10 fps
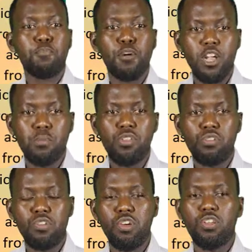problems
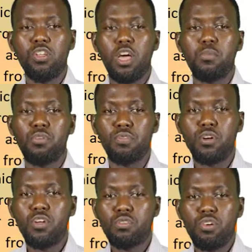associated in terms of
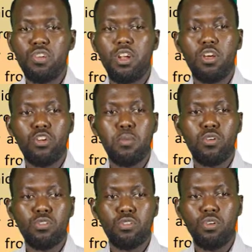social and
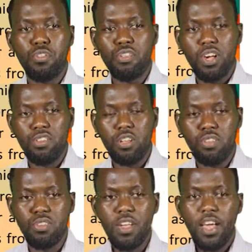economic costs of these
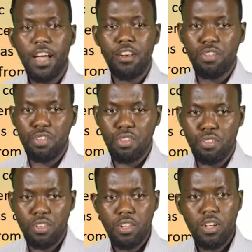accidents and
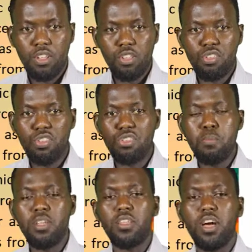diseases. This is
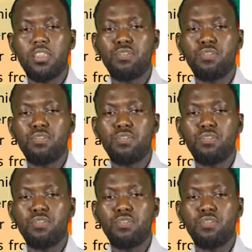estimated at